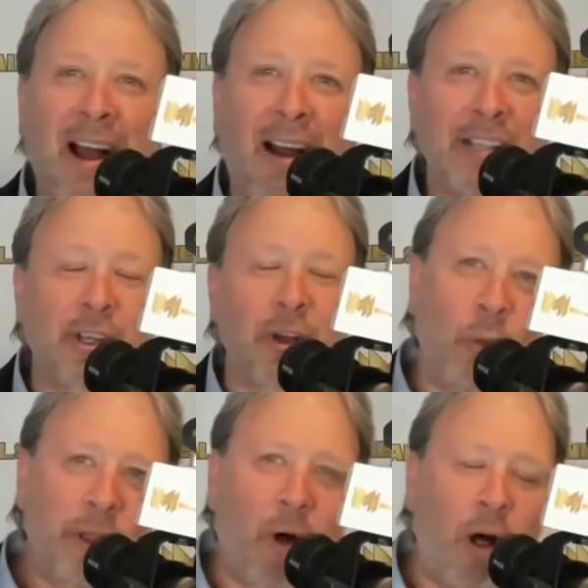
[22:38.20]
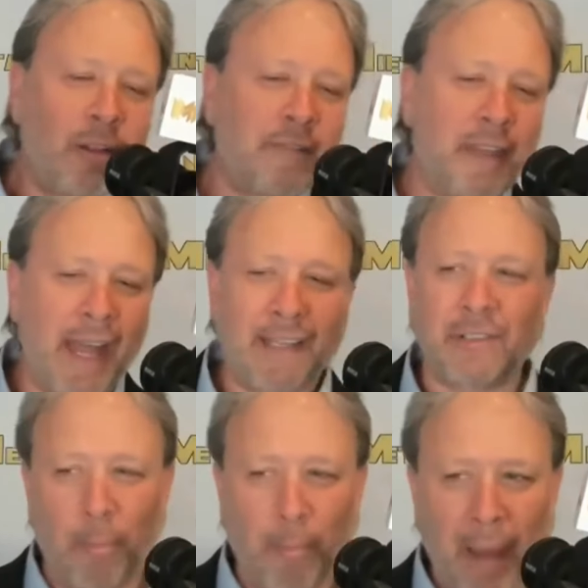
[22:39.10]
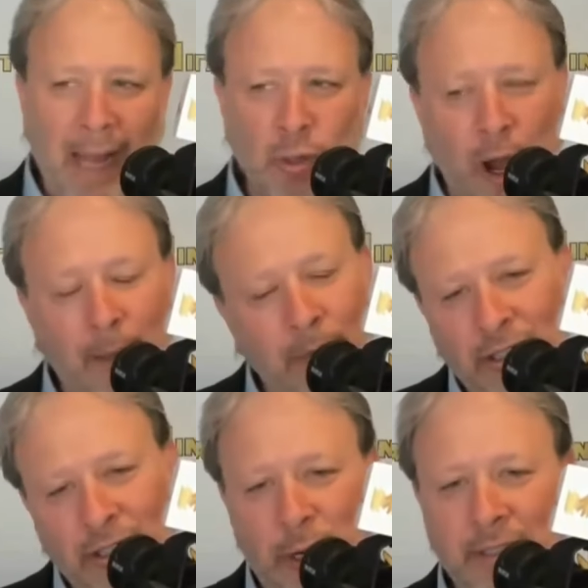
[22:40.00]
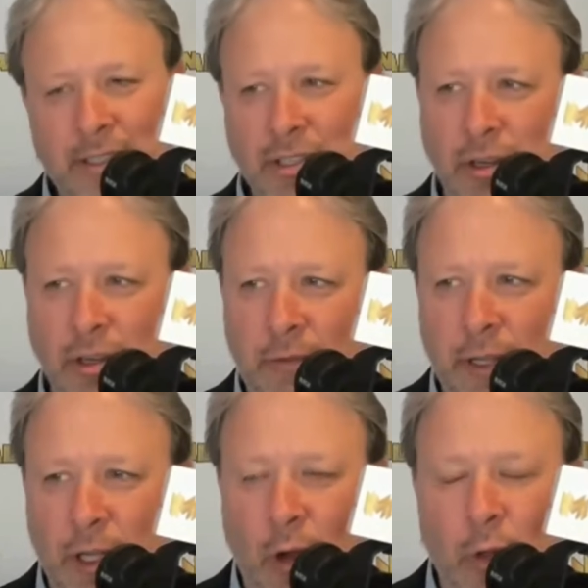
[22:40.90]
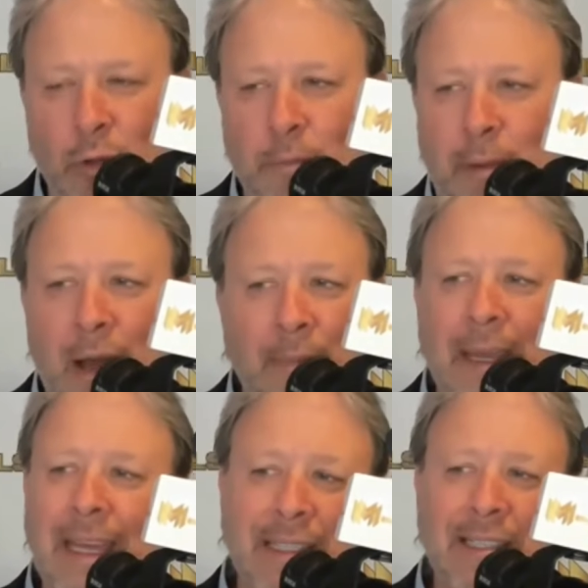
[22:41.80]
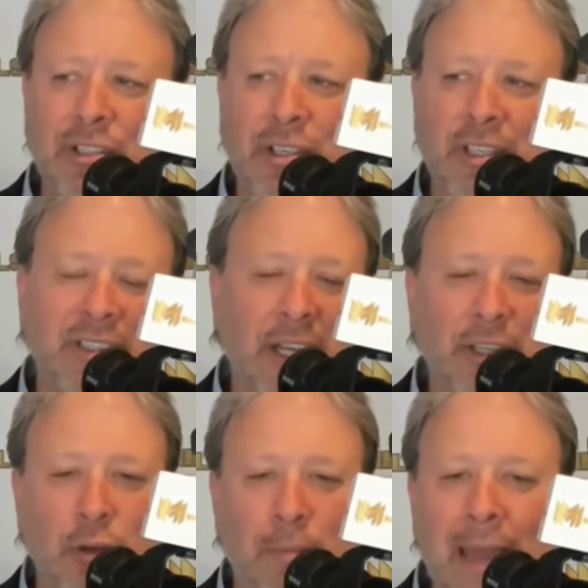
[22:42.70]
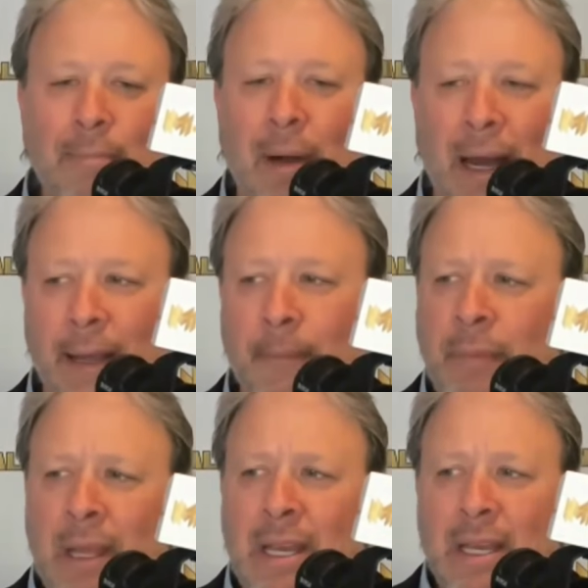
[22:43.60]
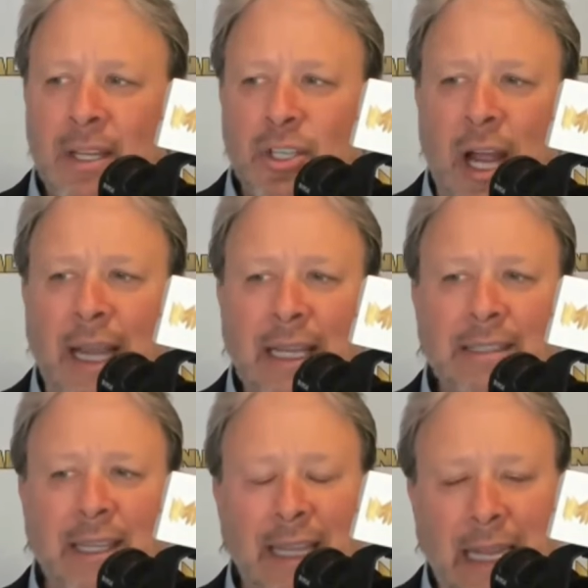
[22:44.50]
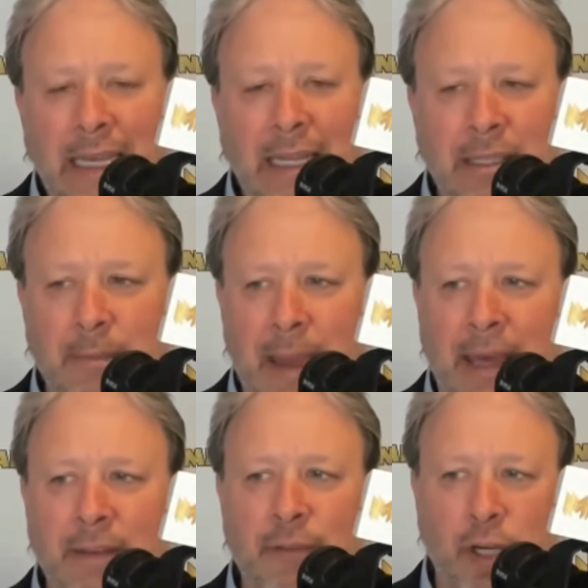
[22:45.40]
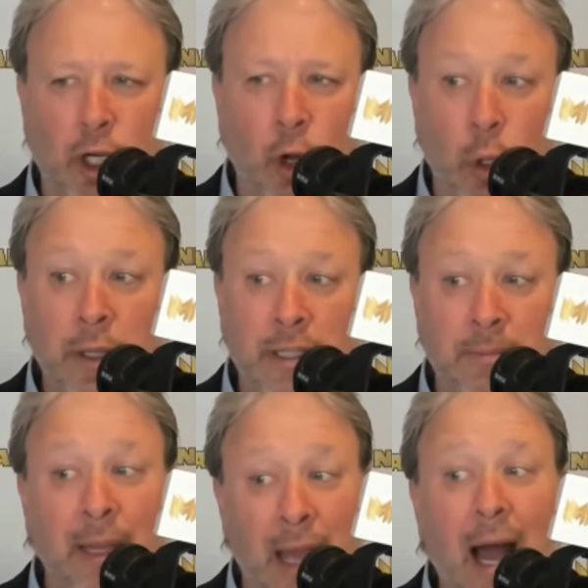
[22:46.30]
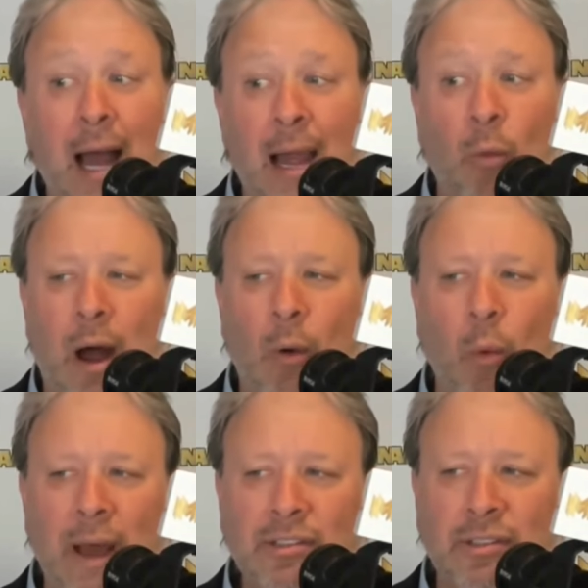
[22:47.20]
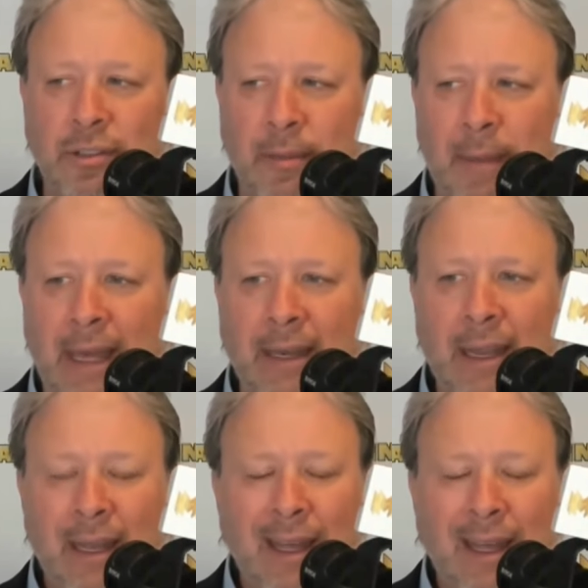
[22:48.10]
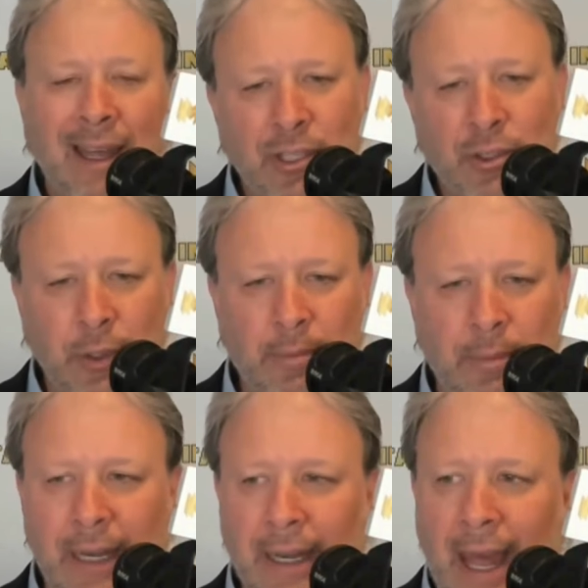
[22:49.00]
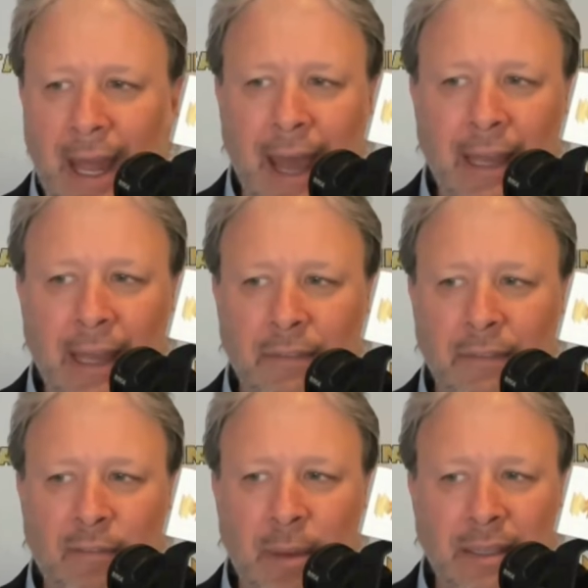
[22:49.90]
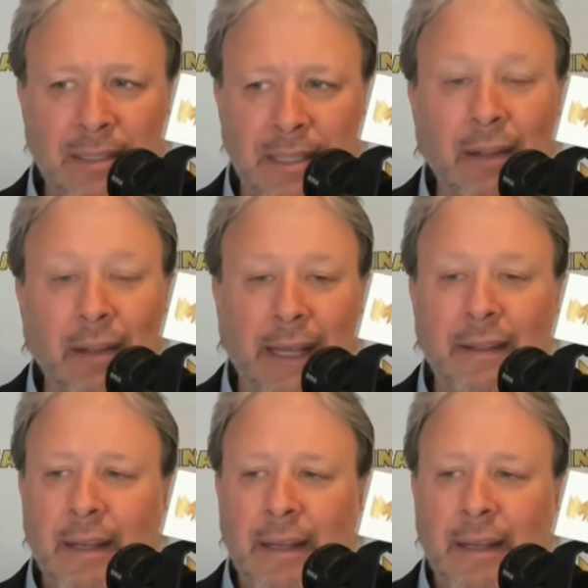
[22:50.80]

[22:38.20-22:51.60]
All right. So with all of that as our backdrop, let's transition over to gold. Bob, in addition to central bank buying, Chinese and Indian demand for gold has been high, while Western demand has really been a net negative. They've been selling.